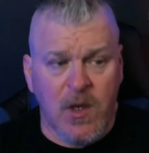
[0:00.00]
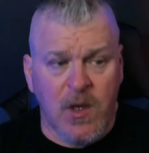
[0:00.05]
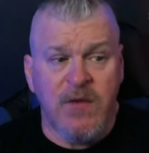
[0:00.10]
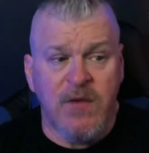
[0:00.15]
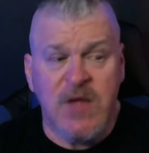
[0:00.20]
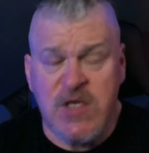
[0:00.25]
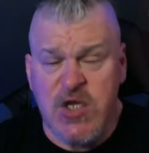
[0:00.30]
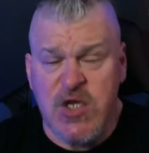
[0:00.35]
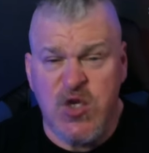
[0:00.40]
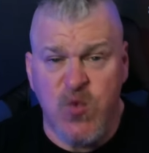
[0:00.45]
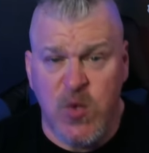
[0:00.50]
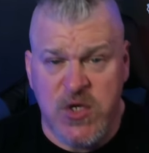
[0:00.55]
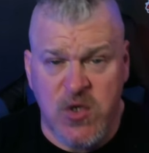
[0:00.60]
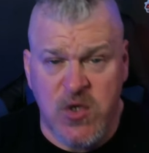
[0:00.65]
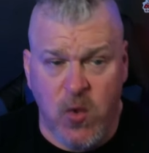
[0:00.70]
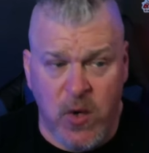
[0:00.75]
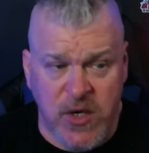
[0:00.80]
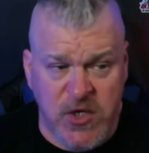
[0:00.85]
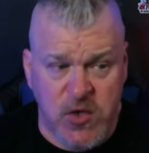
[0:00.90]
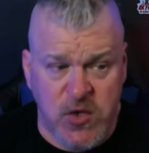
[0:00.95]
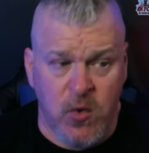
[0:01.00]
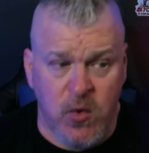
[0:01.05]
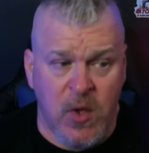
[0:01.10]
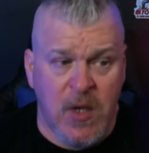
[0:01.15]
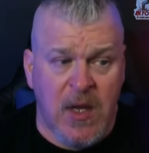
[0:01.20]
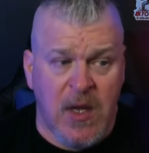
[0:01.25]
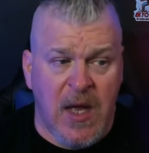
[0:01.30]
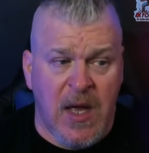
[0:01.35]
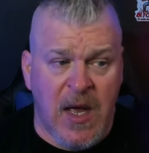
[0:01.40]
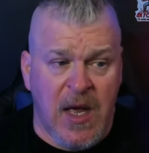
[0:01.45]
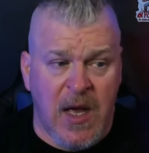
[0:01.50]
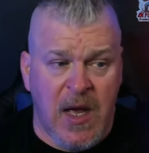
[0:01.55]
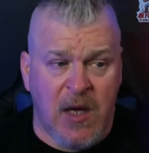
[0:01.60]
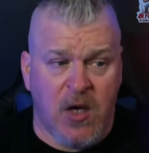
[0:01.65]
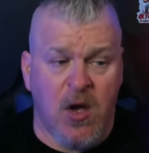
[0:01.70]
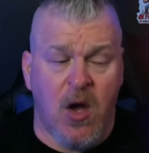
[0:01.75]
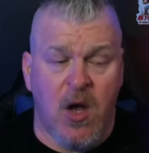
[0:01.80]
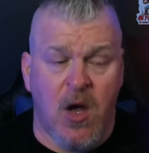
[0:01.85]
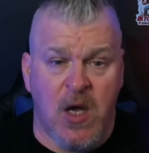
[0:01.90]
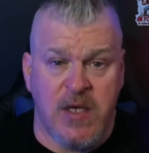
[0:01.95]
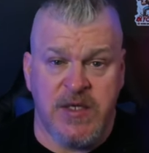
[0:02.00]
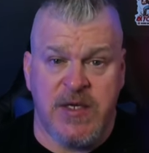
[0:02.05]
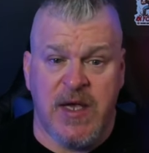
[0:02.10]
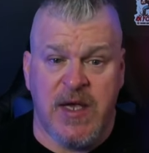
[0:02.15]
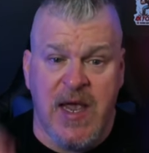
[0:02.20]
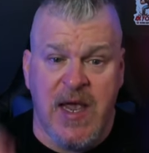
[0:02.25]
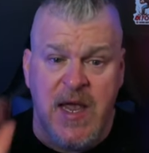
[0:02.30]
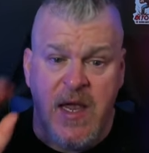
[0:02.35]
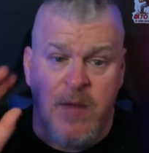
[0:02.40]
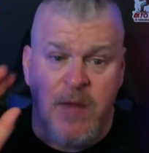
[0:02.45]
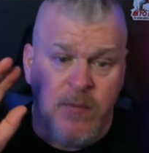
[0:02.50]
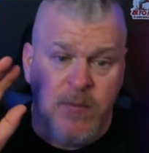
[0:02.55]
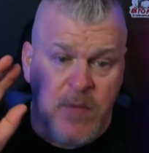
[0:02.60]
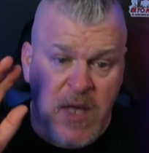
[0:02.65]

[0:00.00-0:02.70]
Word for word: this is what's going to uh, cause a,